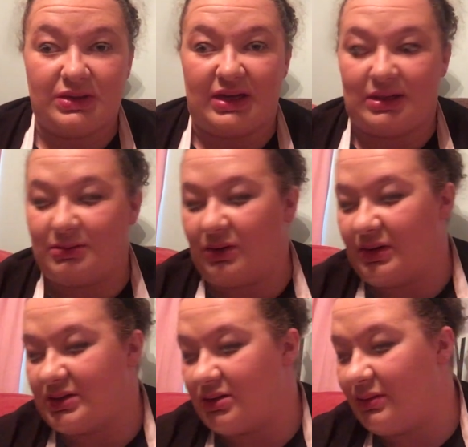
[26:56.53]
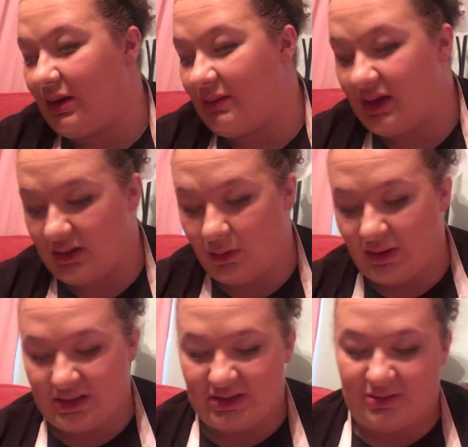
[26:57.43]
like I'm going to, but I'm not
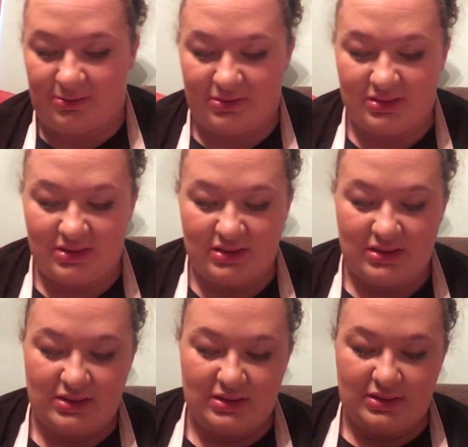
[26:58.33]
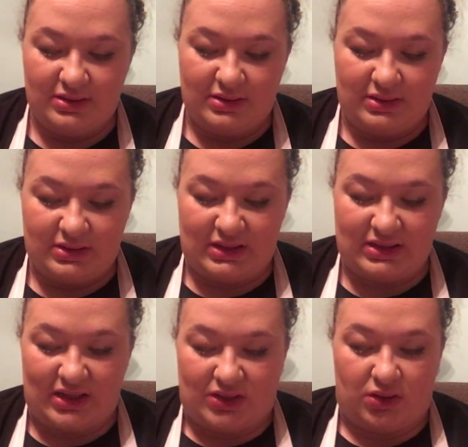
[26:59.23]
going to. It's because
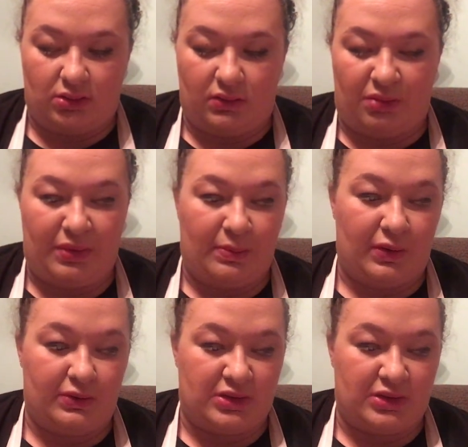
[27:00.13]
I struggle with bipolar